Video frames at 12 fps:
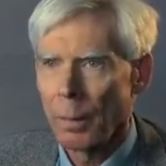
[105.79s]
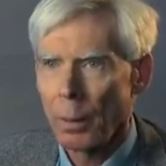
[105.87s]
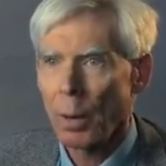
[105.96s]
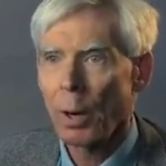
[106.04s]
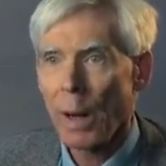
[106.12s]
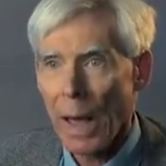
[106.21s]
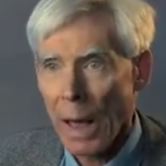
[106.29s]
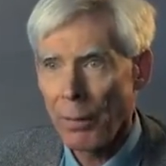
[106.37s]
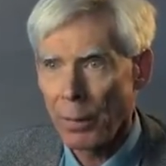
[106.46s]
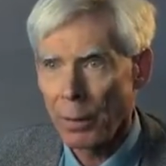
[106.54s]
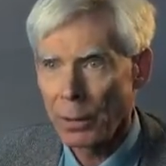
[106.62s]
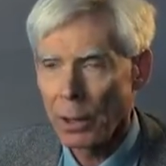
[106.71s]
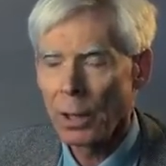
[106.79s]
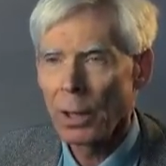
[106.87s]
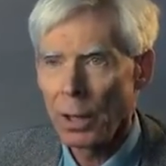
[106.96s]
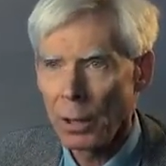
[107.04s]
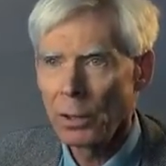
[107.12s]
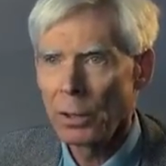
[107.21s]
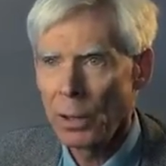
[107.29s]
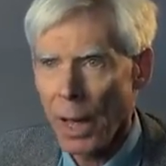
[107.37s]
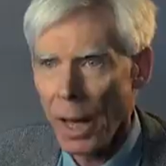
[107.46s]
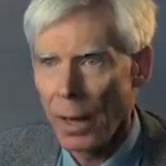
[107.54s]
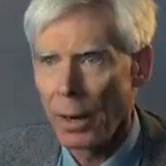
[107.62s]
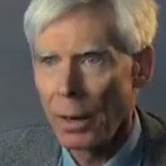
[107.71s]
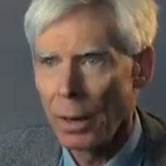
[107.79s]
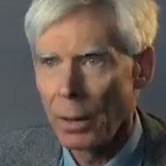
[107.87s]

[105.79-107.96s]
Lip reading: But on average, he's dead.